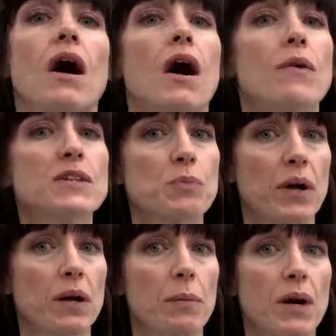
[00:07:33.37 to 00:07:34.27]
always
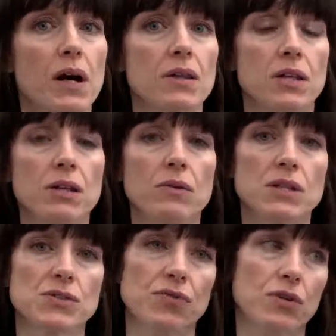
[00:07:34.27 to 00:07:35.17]
break apart the
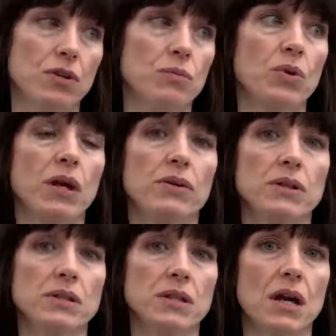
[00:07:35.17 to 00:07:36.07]
units for numerator
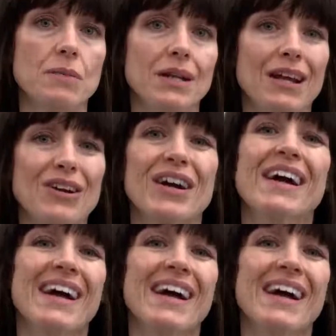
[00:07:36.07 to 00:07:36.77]
and denominator,